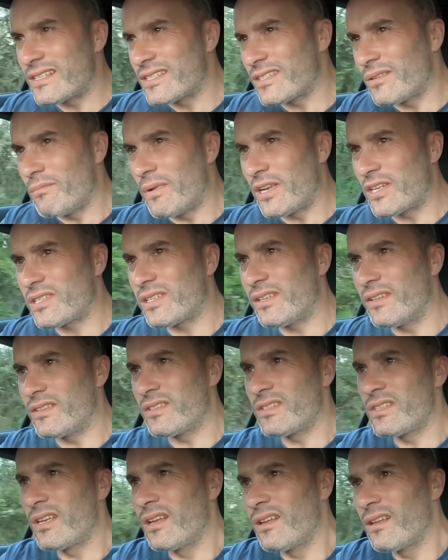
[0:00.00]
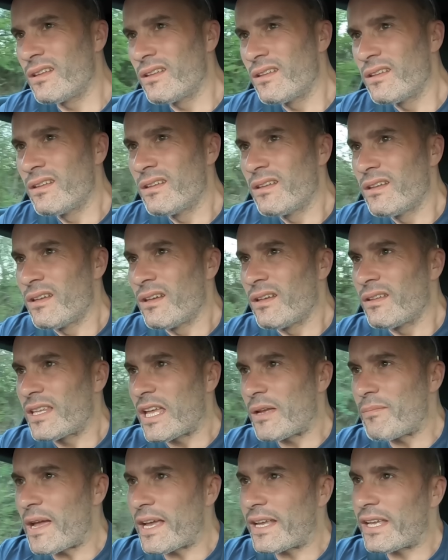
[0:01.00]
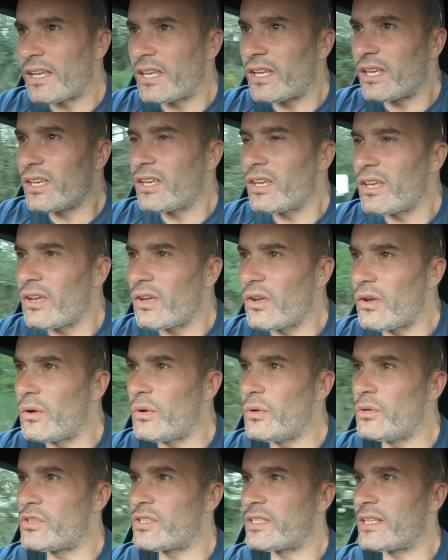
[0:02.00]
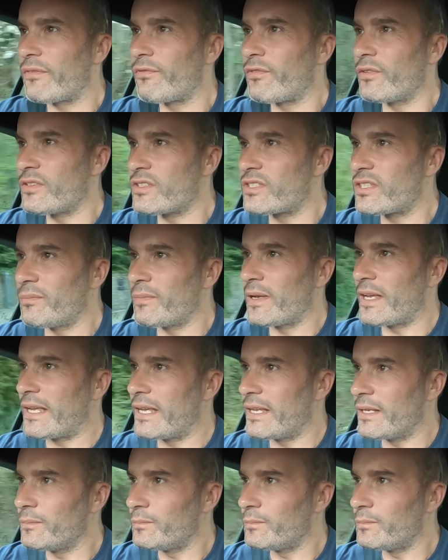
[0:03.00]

the Michelins, they make a huge difference to me.